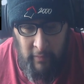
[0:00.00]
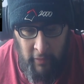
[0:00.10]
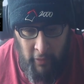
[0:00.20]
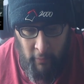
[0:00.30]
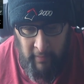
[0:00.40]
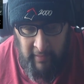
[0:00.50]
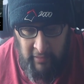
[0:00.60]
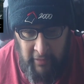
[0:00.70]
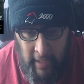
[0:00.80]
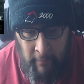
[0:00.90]
No one can
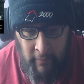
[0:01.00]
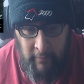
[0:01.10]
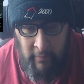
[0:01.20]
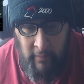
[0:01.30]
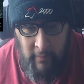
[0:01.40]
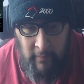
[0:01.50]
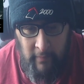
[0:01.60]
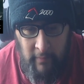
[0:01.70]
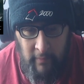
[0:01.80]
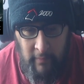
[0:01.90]
stop
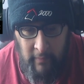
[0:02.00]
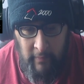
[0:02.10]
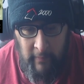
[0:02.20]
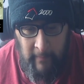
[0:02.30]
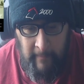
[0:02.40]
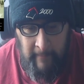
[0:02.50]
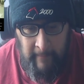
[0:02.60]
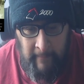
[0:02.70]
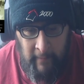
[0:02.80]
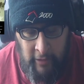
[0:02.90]
him.
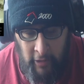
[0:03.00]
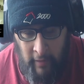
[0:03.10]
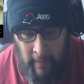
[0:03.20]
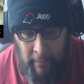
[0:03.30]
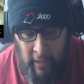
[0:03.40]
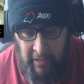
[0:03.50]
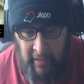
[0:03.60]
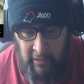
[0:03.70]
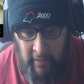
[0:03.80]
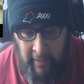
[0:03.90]
Sorry, I'm pausing
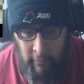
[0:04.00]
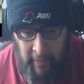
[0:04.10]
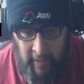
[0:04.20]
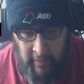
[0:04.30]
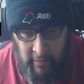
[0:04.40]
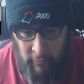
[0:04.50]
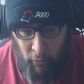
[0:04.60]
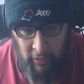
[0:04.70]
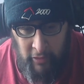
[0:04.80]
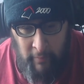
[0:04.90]
it so I can read it because the
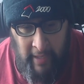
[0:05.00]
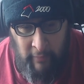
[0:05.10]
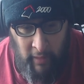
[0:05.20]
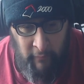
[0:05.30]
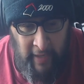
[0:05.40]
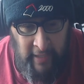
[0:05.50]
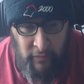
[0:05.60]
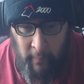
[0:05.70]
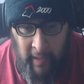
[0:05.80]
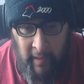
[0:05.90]
words go by really fast
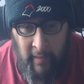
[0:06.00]
for me.